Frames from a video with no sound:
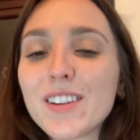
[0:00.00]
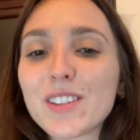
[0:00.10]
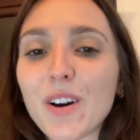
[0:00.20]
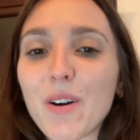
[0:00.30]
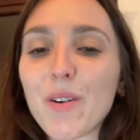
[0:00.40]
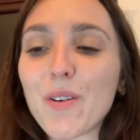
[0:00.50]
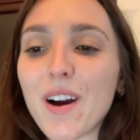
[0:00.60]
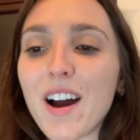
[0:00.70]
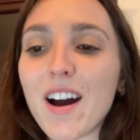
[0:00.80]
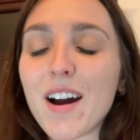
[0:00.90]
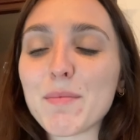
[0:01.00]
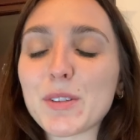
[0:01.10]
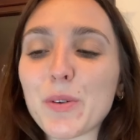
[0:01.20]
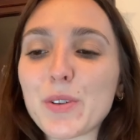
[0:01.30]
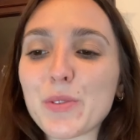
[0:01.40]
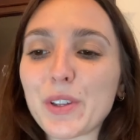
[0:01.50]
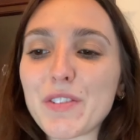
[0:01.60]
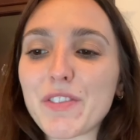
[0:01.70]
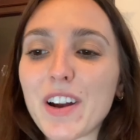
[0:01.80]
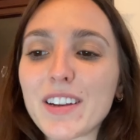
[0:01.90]
So it's always really
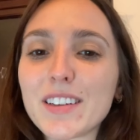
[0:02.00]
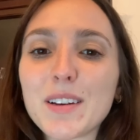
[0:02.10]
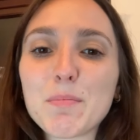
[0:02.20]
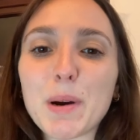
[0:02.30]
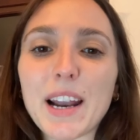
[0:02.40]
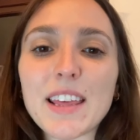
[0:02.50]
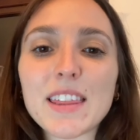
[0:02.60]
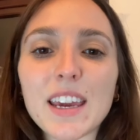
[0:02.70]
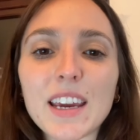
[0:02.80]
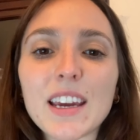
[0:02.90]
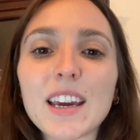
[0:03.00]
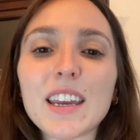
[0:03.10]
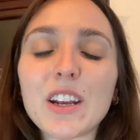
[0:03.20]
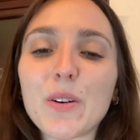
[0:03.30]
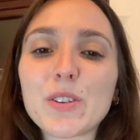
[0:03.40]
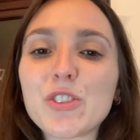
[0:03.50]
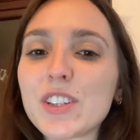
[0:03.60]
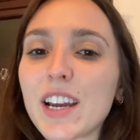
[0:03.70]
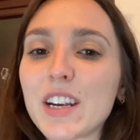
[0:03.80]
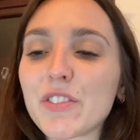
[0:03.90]
fun, but I think, it's
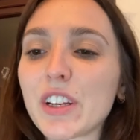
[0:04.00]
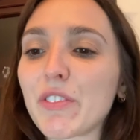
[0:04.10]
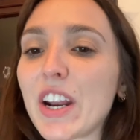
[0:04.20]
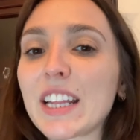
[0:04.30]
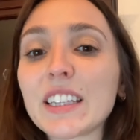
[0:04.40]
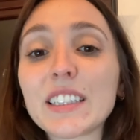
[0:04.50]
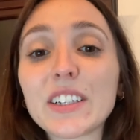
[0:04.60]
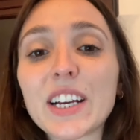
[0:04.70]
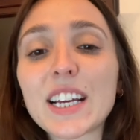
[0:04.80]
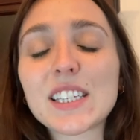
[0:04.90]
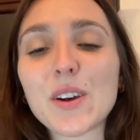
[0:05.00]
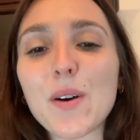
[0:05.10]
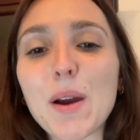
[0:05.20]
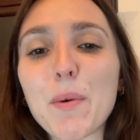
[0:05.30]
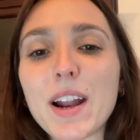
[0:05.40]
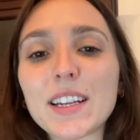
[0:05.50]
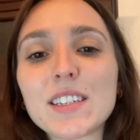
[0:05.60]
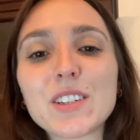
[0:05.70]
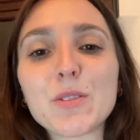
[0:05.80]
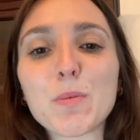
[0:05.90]
just kind of rewriting the lyrics. So I wanted
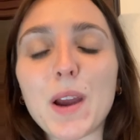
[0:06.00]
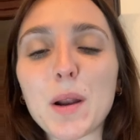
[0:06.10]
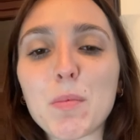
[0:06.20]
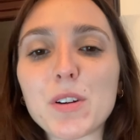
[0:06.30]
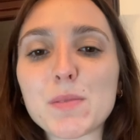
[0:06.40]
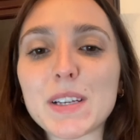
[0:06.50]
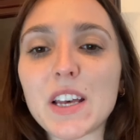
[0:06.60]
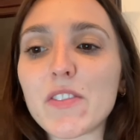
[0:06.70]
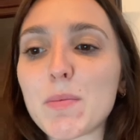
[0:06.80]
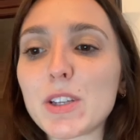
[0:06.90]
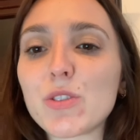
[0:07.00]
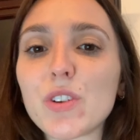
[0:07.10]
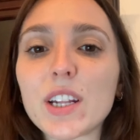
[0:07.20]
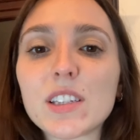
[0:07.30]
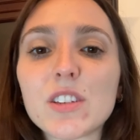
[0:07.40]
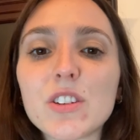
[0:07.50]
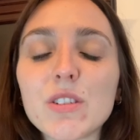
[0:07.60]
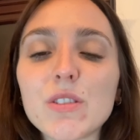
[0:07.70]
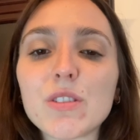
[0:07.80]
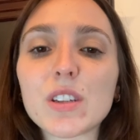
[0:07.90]
to kind of push myself and my students
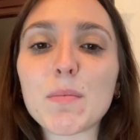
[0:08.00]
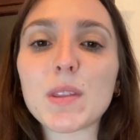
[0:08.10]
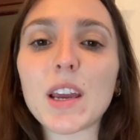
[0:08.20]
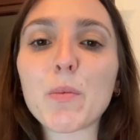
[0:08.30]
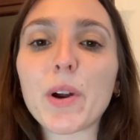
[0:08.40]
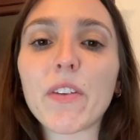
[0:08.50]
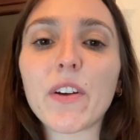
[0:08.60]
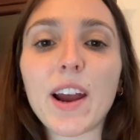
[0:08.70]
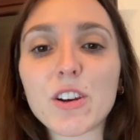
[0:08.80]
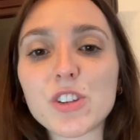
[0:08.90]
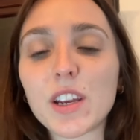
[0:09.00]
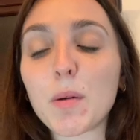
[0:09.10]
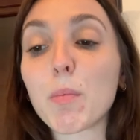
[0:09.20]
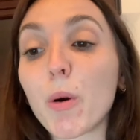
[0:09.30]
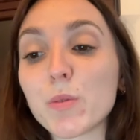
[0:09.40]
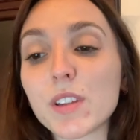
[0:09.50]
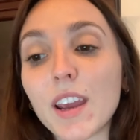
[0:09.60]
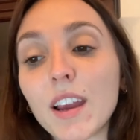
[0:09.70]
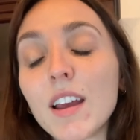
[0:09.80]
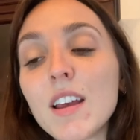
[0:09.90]
to do something where they're actually
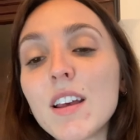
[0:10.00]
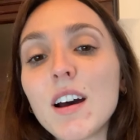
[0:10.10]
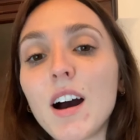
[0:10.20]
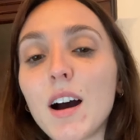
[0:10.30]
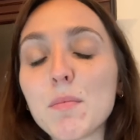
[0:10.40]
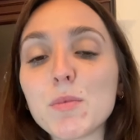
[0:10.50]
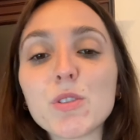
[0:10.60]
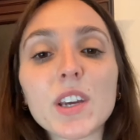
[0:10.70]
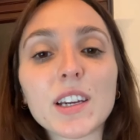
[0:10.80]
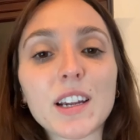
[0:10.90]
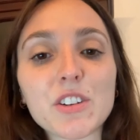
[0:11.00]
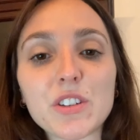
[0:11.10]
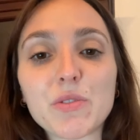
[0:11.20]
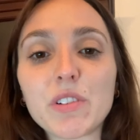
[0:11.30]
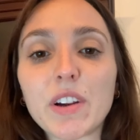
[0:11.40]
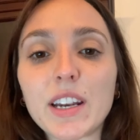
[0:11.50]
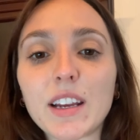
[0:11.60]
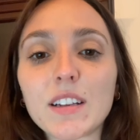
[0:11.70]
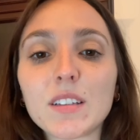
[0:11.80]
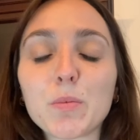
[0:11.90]
composing music and not just
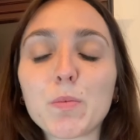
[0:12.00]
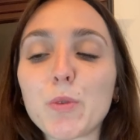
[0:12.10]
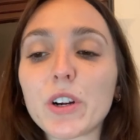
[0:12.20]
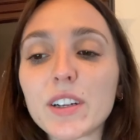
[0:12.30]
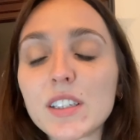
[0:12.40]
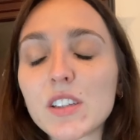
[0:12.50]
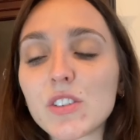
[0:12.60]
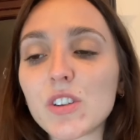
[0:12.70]
rewriting words.